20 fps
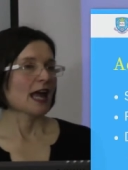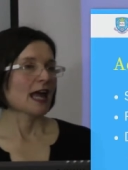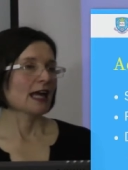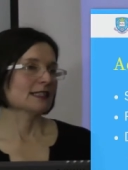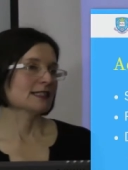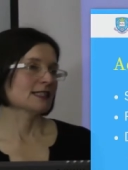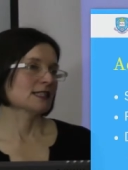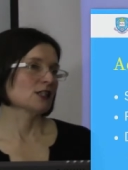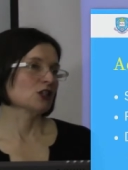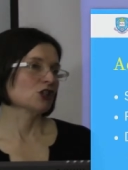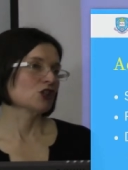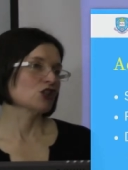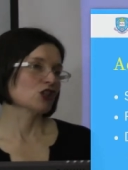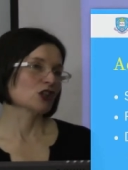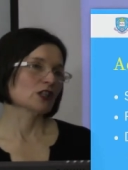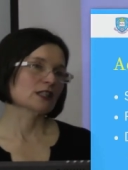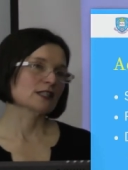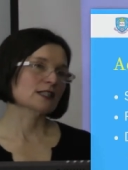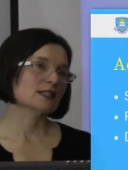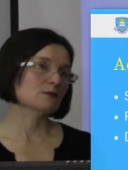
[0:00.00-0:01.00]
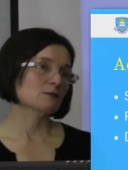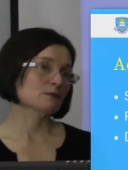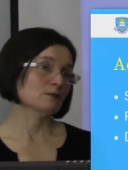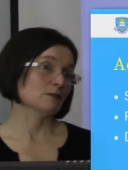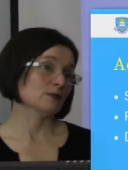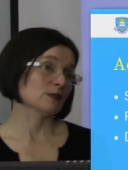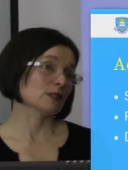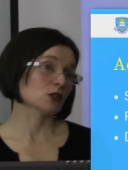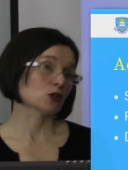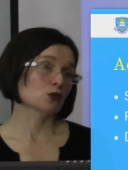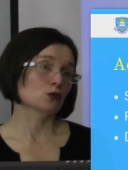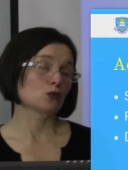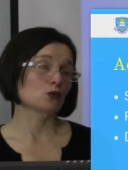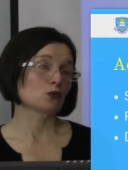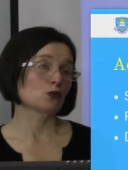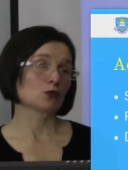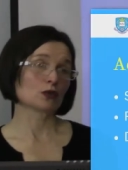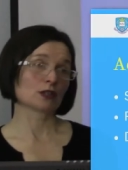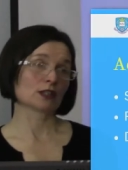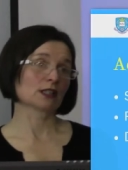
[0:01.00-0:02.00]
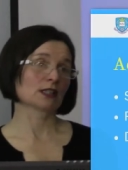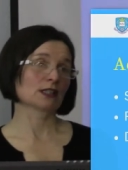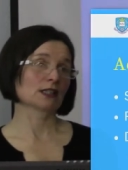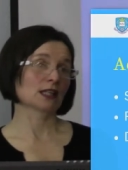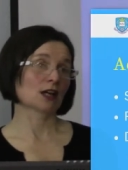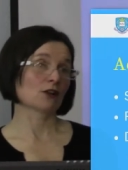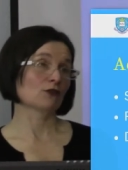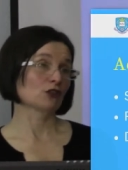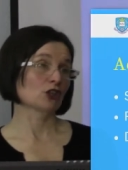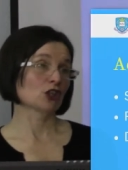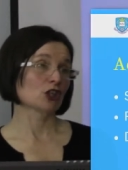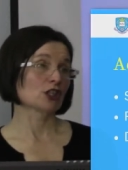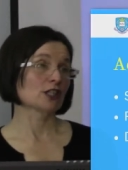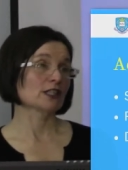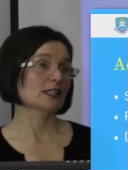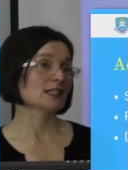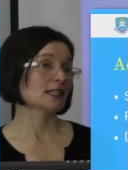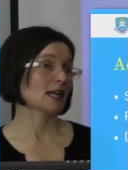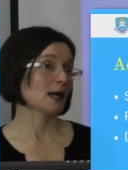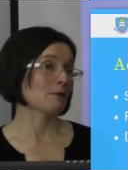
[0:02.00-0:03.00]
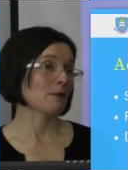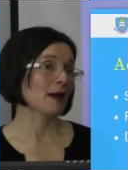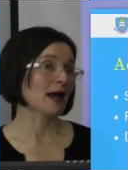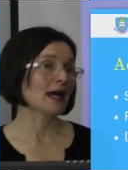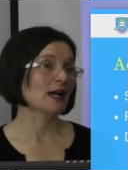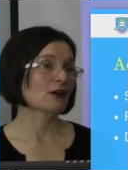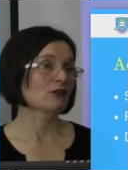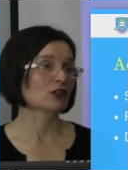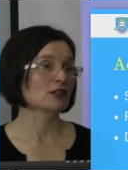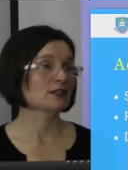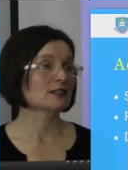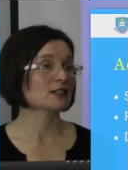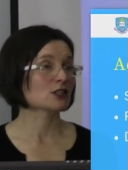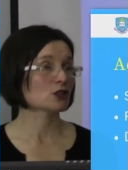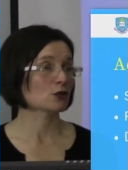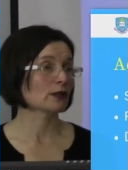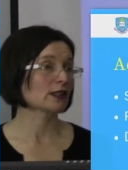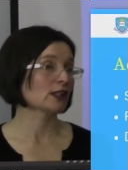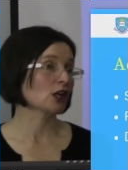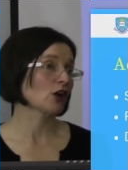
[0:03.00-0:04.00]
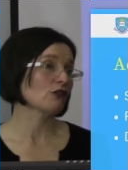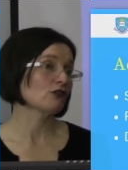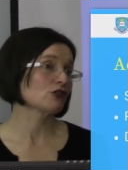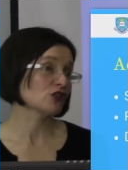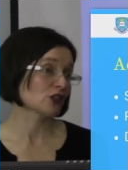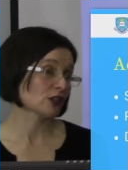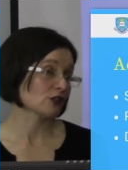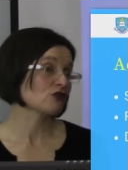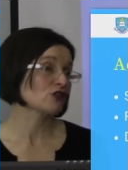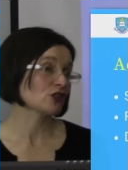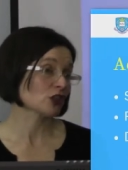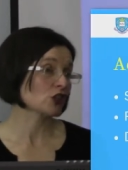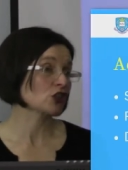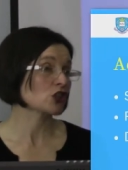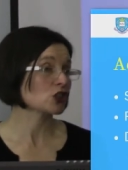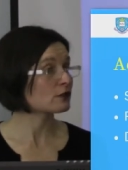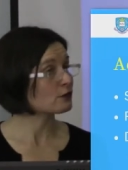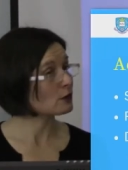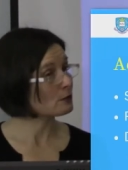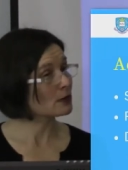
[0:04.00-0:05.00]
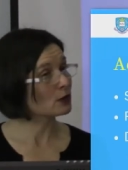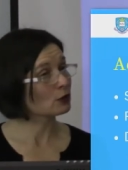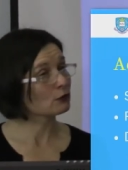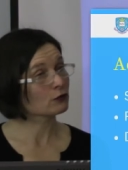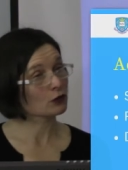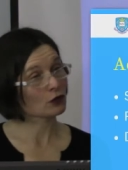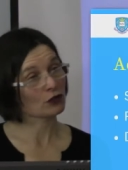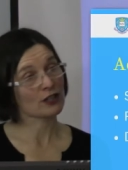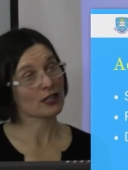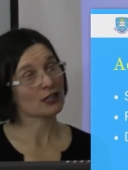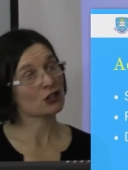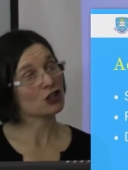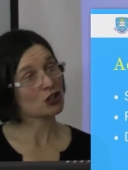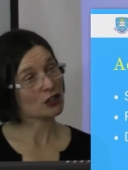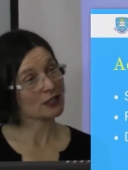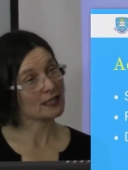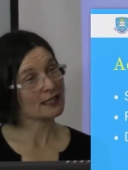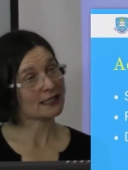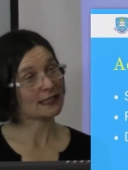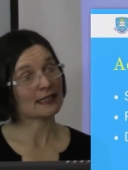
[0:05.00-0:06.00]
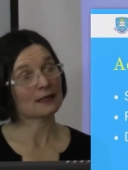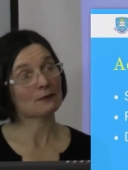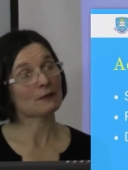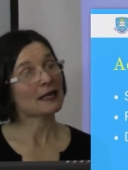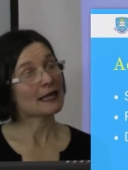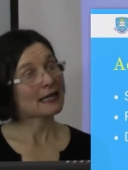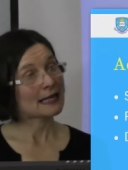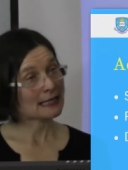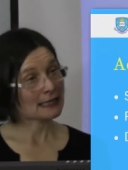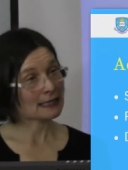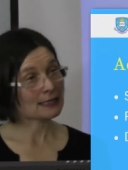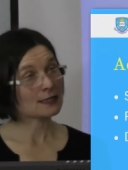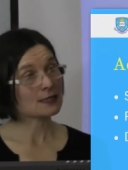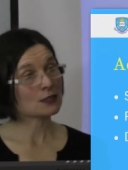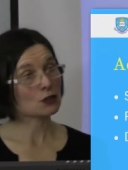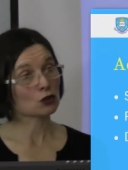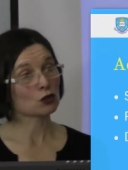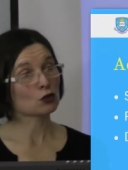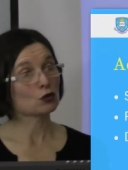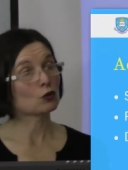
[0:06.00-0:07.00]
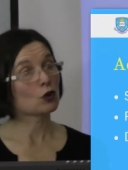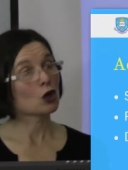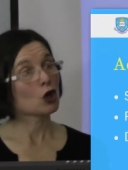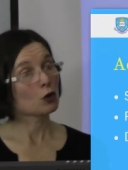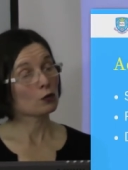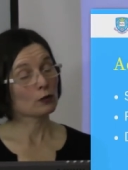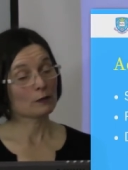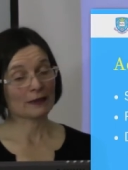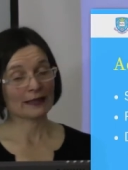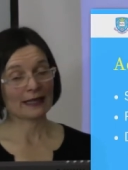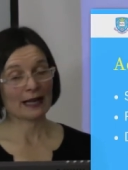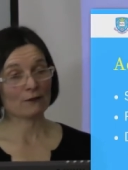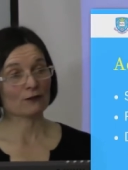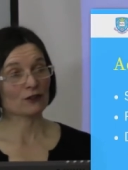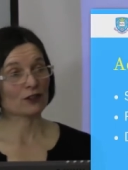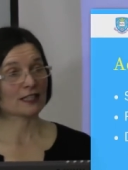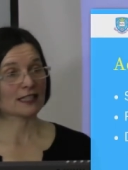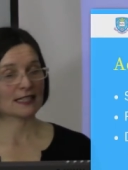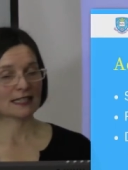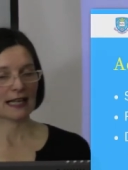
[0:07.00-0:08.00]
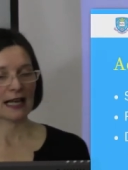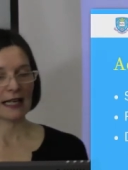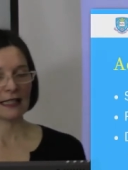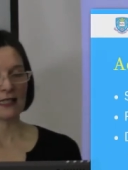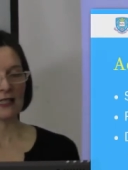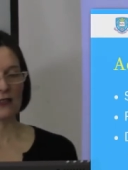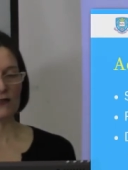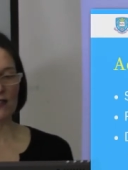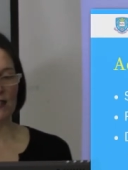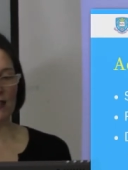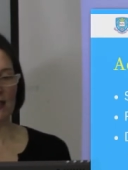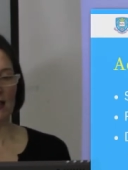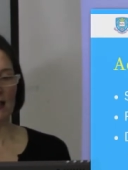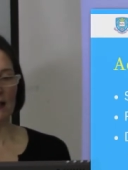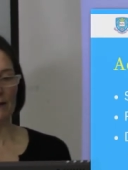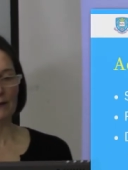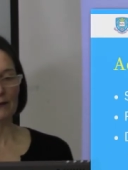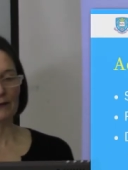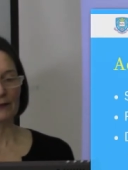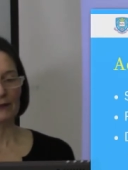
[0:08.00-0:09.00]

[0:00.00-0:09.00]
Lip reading: head teachers, school governors and parents to encourage the introduction of a milk fluoridation scheme in school would be an advocacy activity.